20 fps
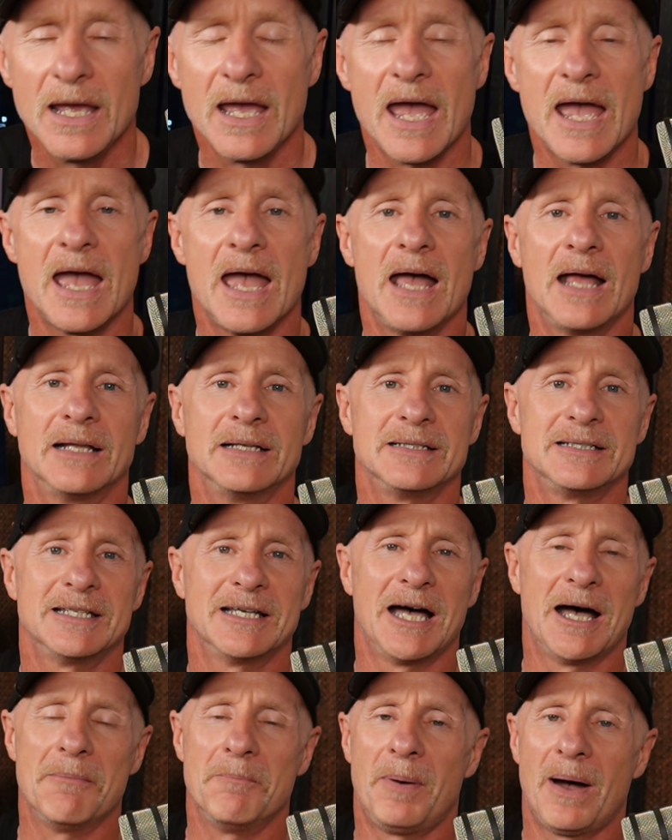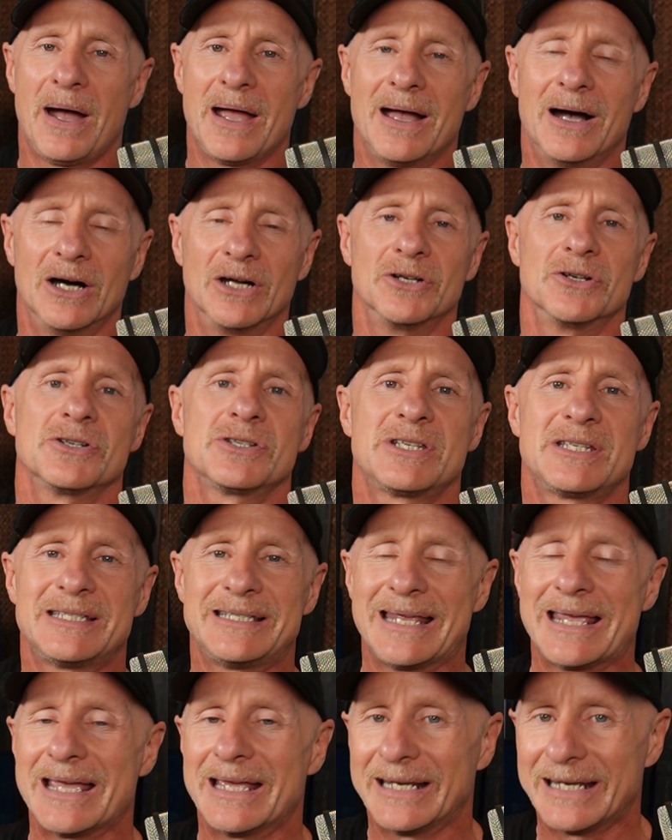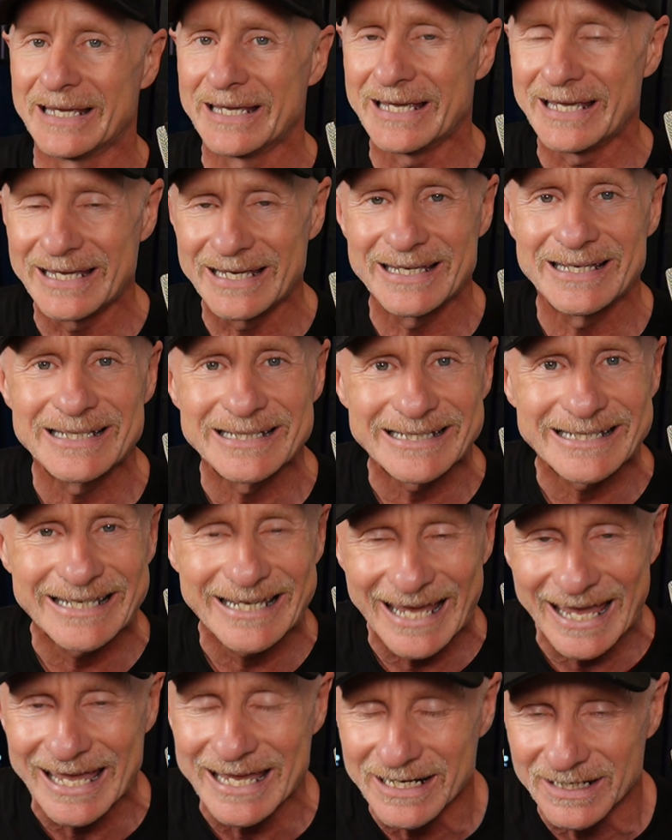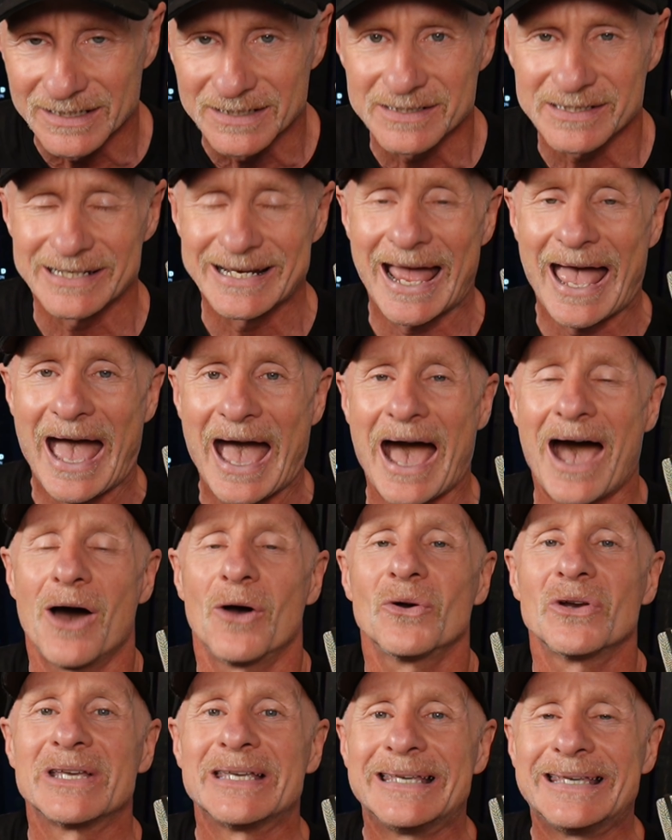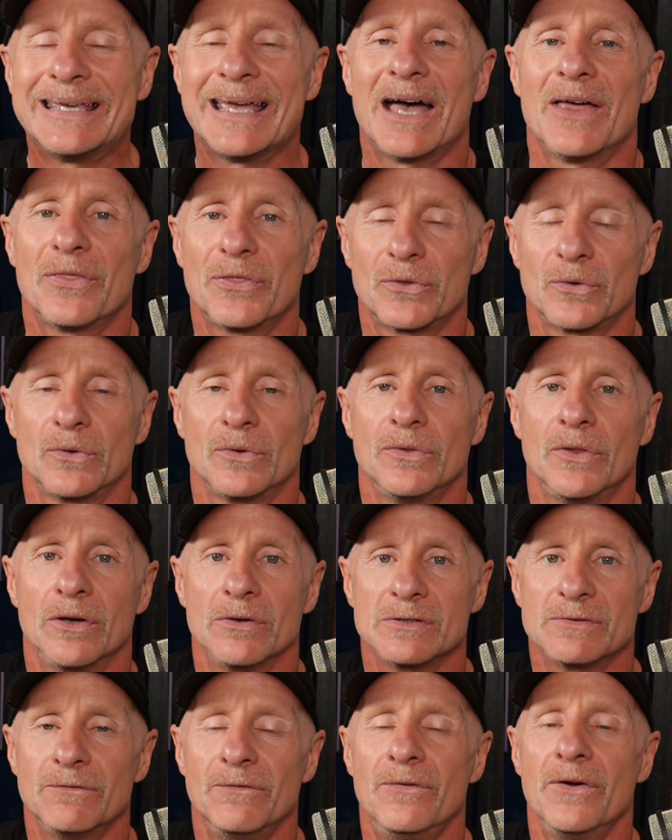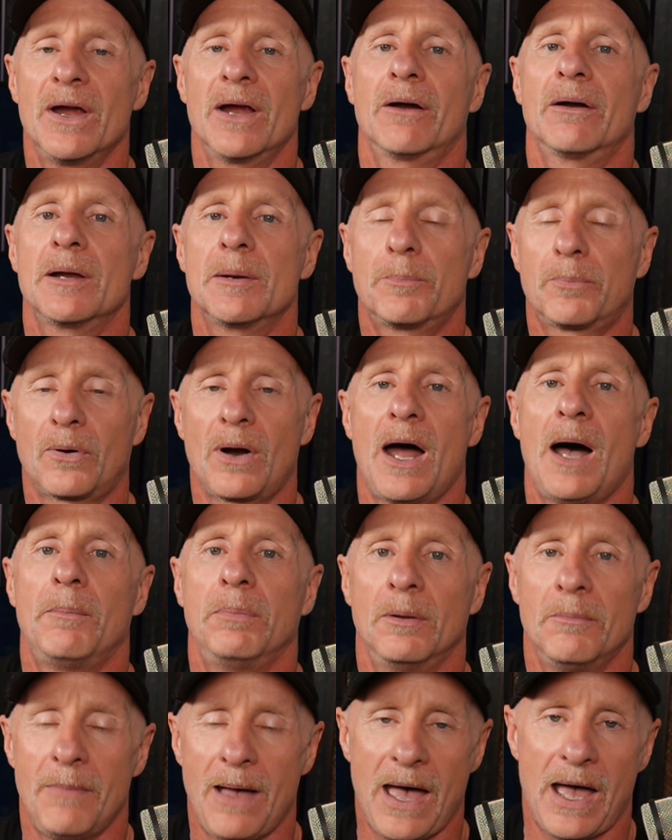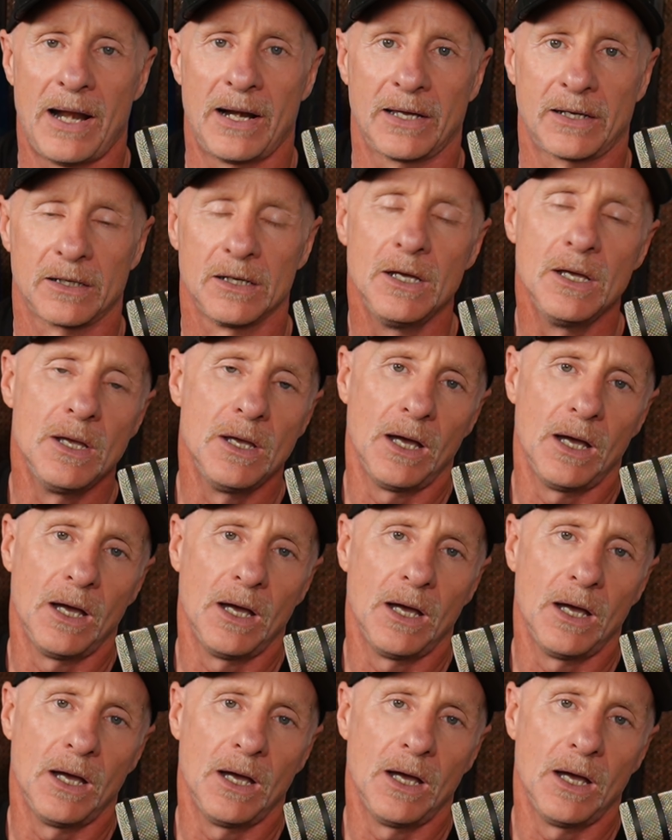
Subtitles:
and by understanding his cadence and how to get through those very problematic,